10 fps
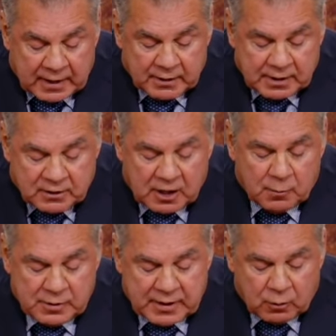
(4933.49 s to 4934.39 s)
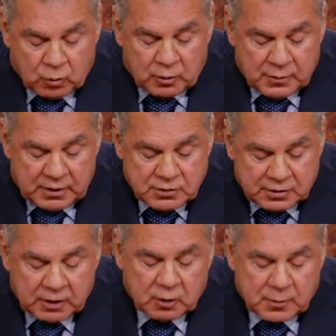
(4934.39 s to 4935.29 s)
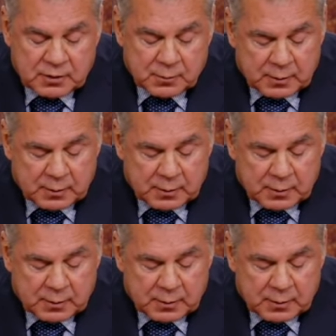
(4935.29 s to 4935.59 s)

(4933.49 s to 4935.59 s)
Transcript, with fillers: and they tell me that word means theater but,